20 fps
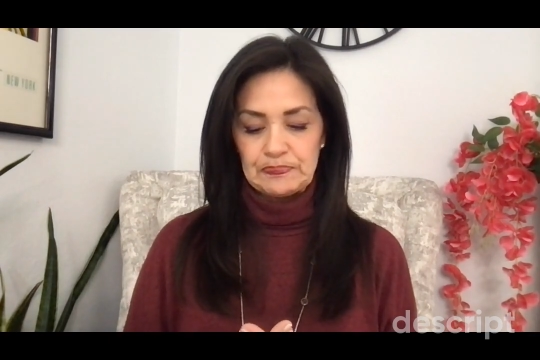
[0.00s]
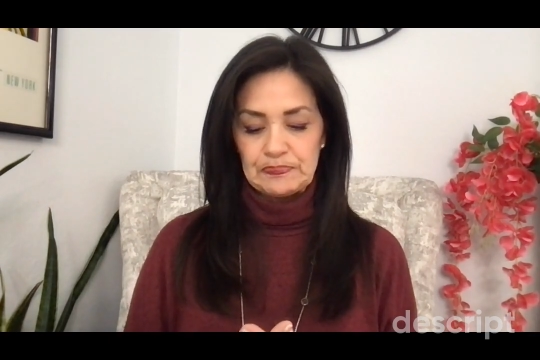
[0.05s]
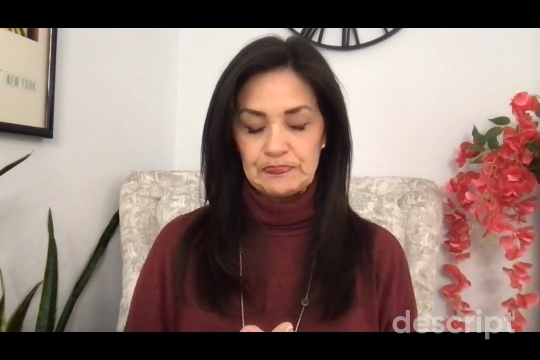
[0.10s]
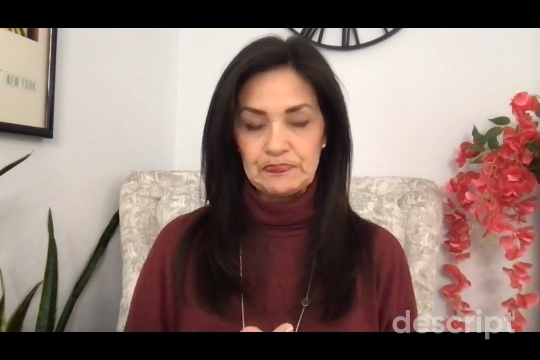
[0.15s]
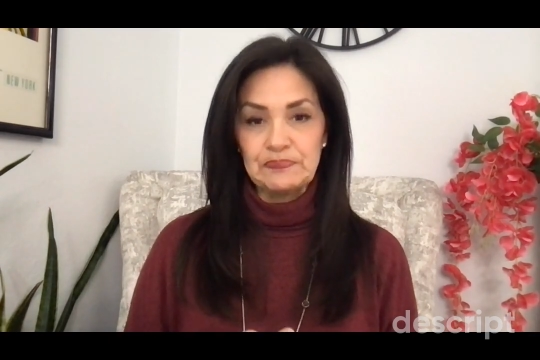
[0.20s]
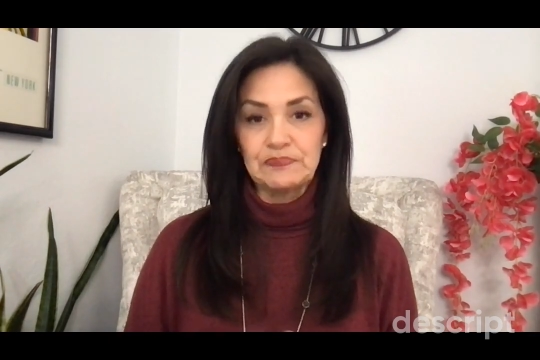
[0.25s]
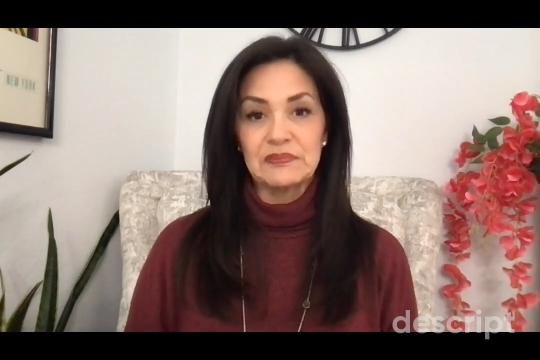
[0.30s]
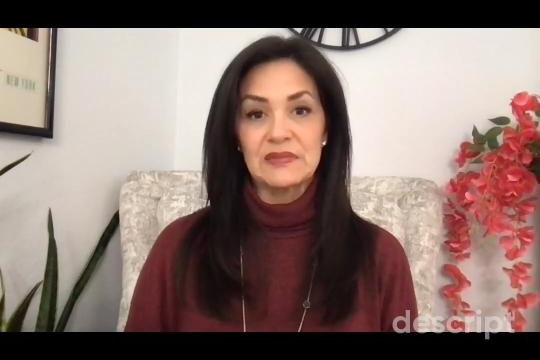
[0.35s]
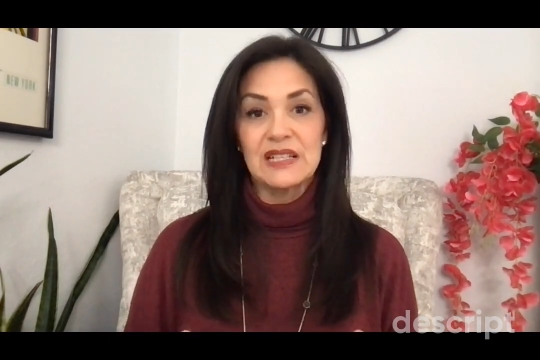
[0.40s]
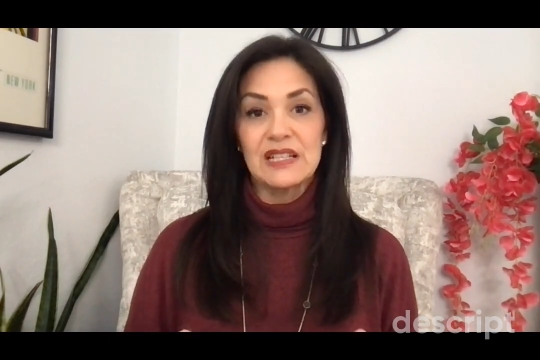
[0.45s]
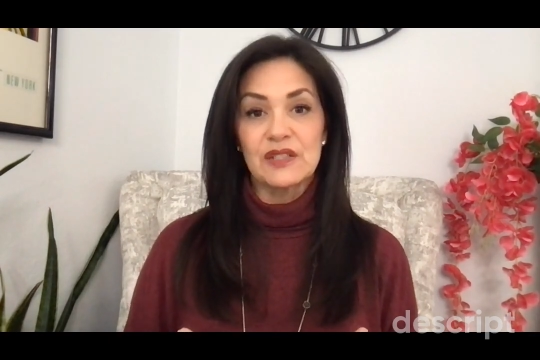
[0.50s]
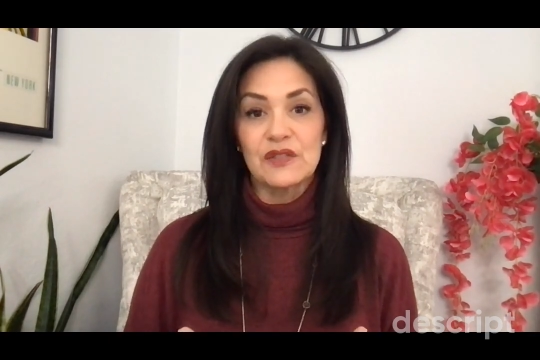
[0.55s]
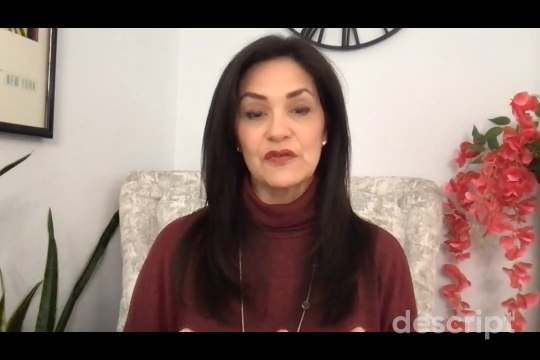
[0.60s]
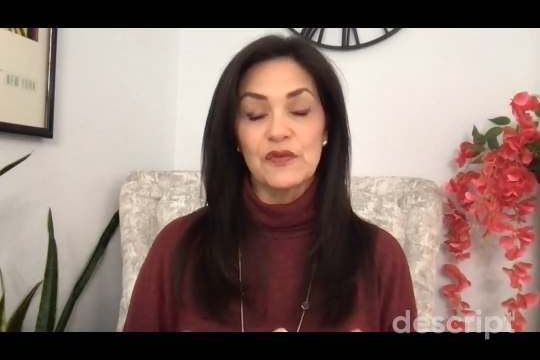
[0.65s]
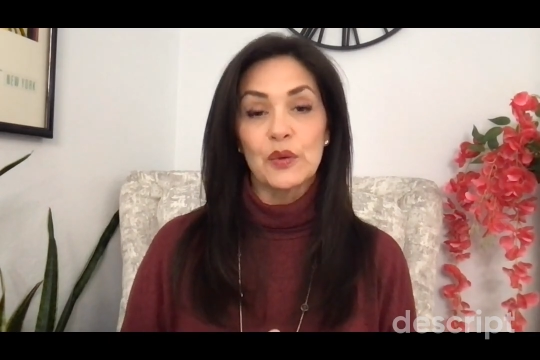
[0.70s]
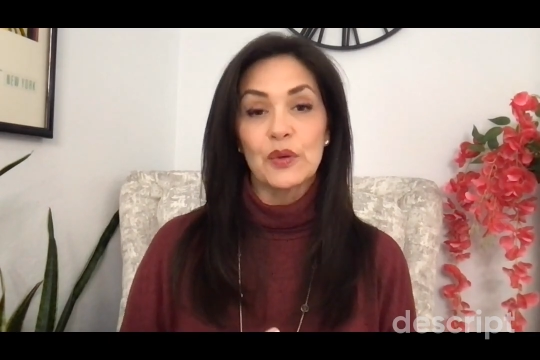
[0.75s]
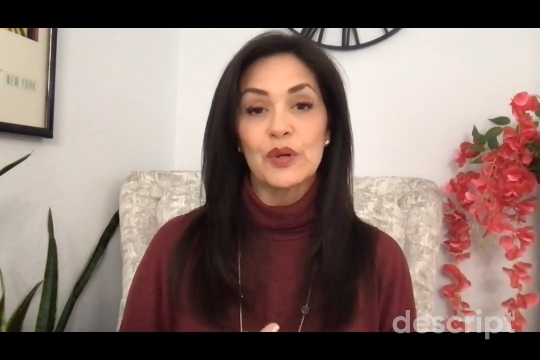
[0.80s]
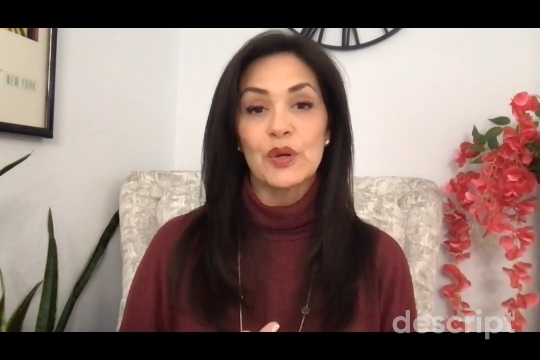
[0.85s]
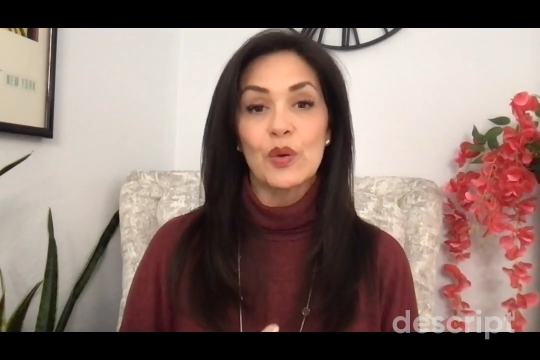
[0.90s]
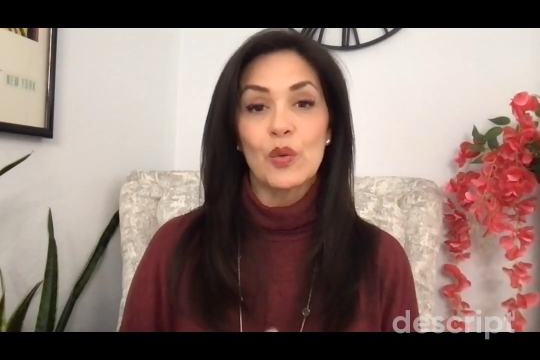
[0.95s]
is
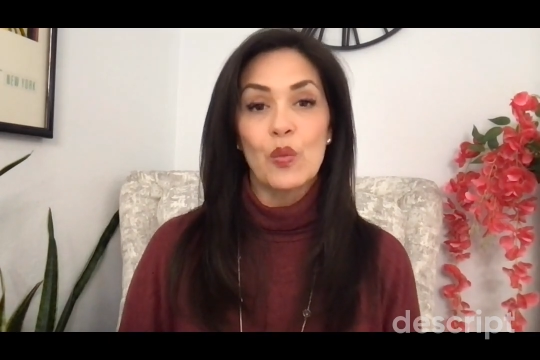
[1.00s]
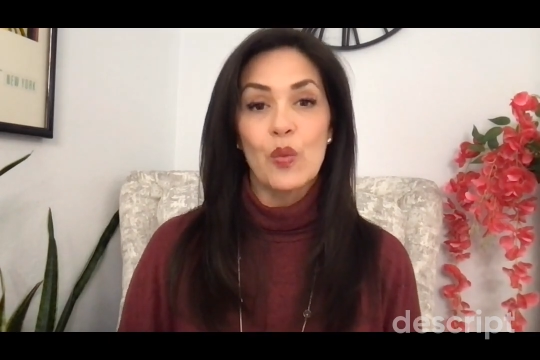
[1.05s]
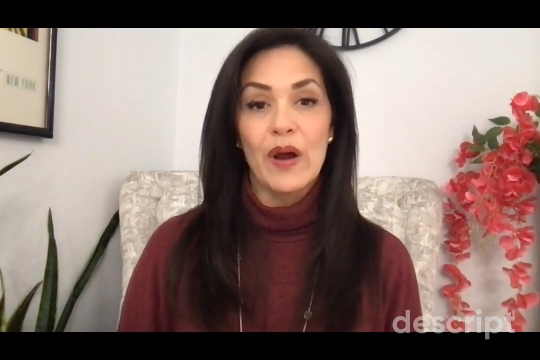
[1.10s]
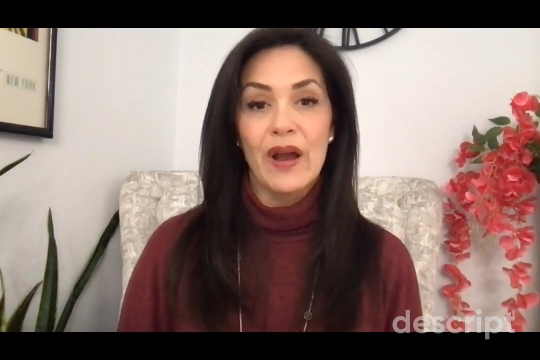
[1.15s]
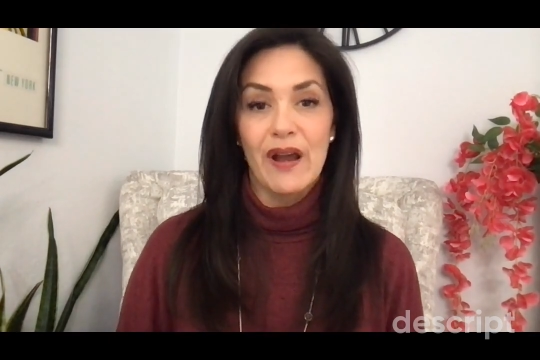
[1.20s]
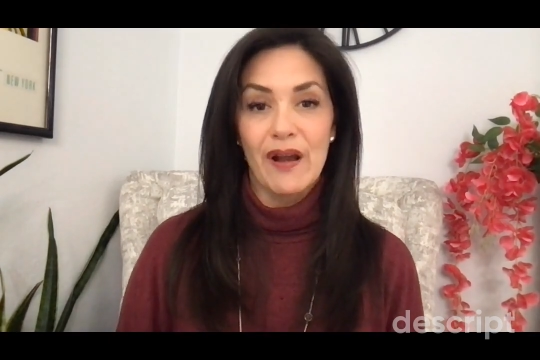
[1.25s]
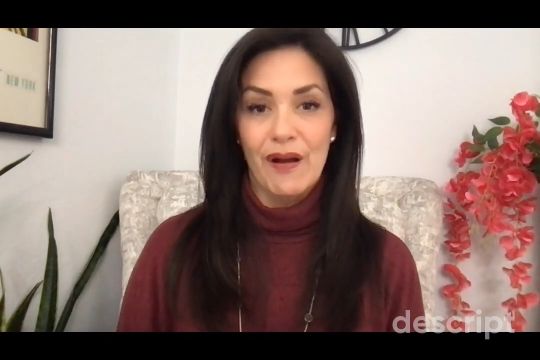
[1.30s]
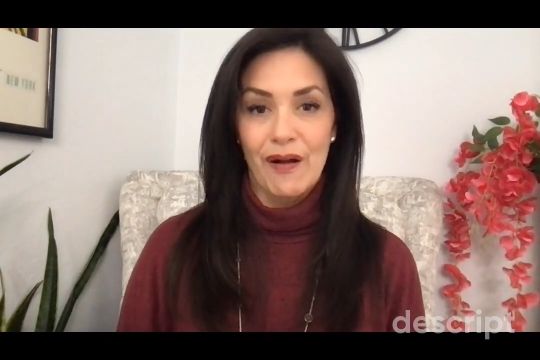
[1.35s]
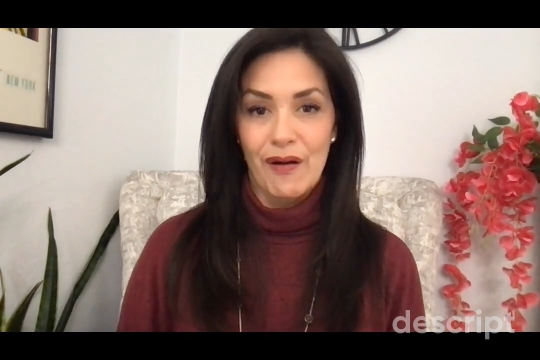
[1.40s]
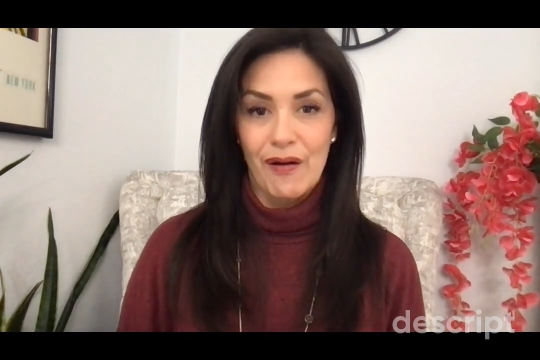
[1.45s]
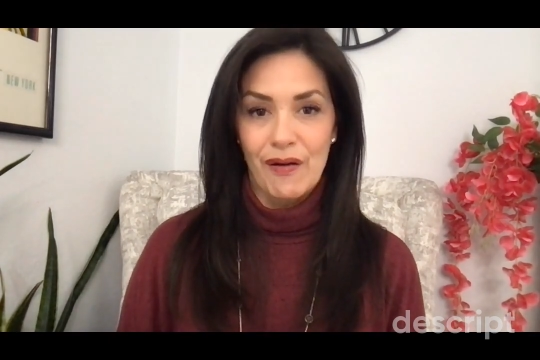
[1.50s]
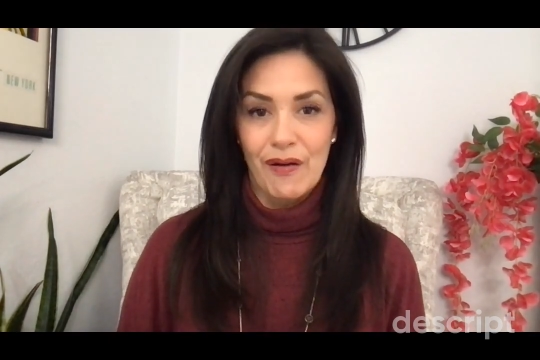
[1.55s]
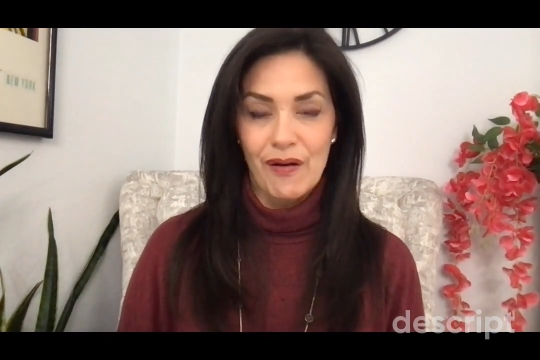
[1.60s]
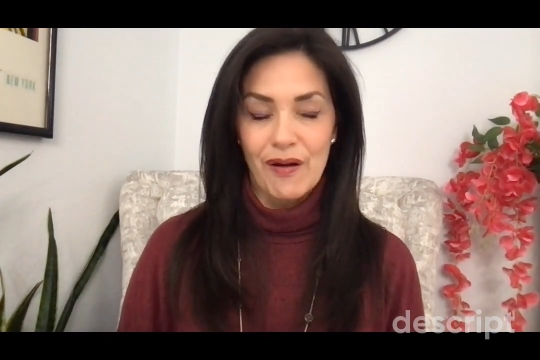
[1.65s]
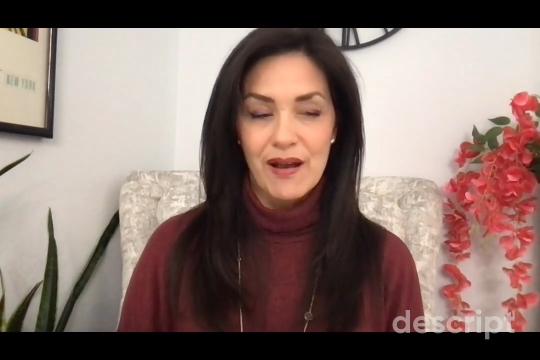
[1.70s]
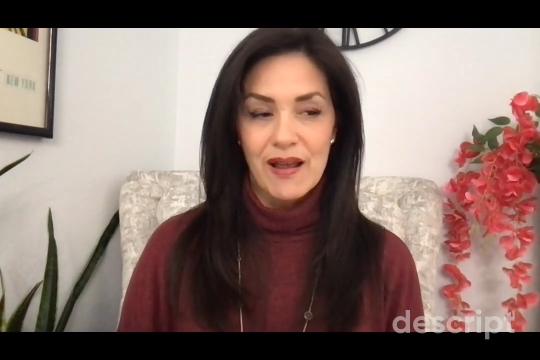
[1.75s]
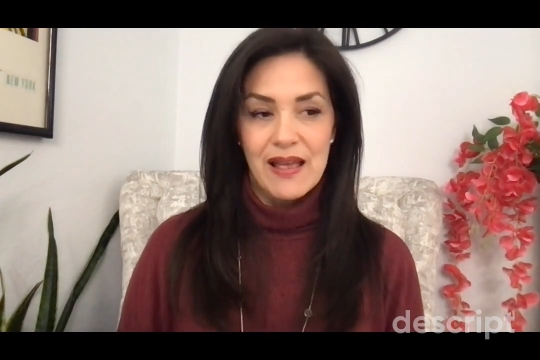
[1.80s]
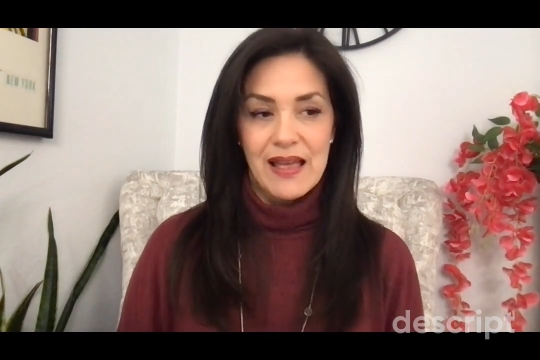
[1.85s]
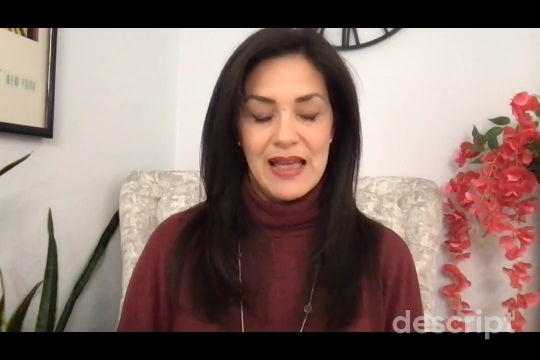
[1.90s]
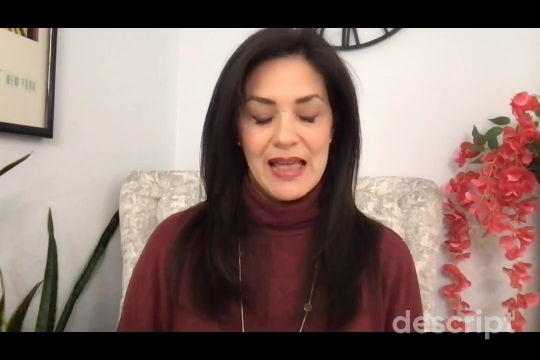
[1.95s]
fully aware